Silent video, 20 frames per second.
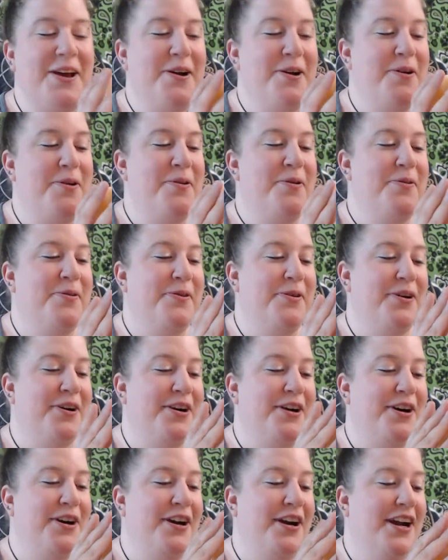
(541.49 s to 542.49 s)

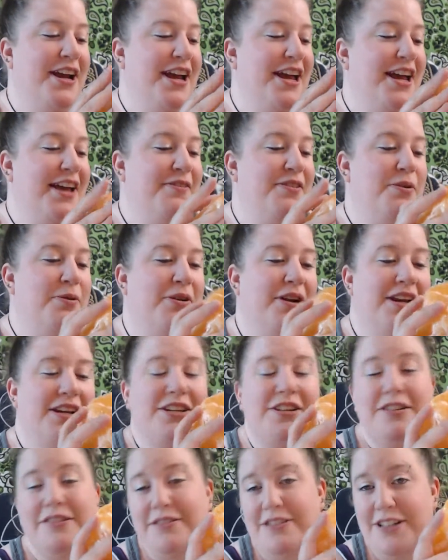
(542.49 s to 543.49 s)
or if you want to
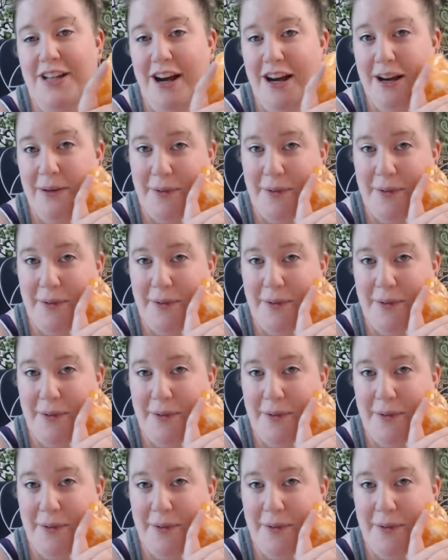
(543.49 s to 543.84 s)
talk about